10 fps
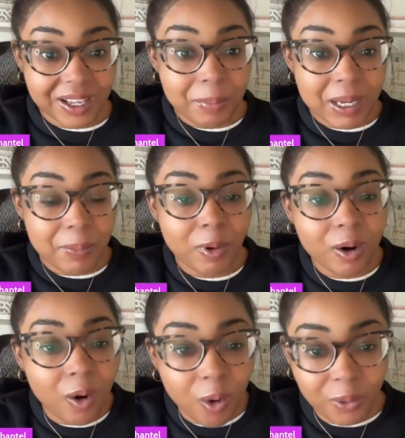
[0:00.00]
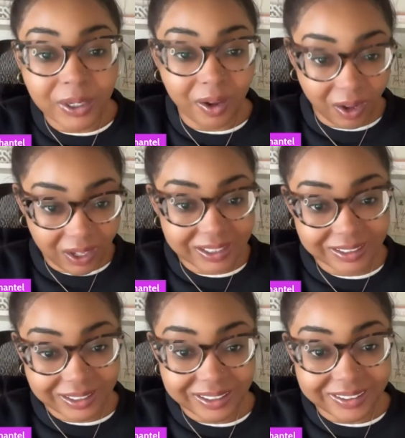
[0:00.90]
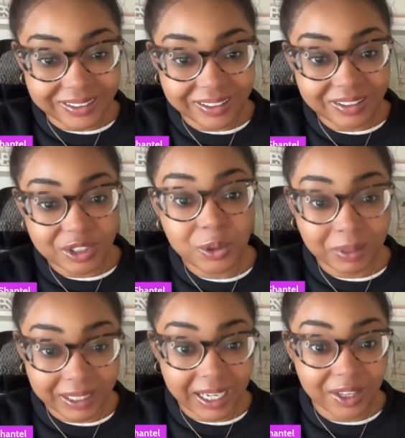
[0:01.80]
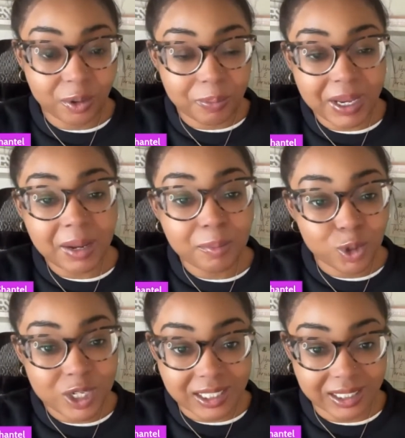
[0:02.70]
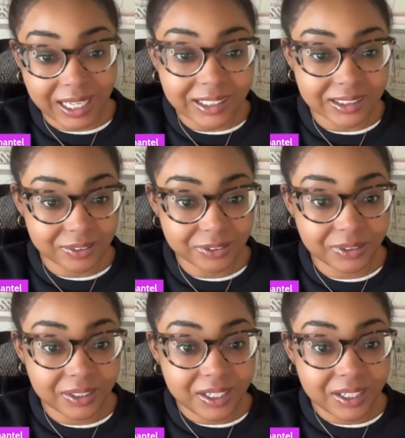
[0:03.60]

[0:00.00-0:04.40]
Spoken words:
people are holding on to money and they're being more selective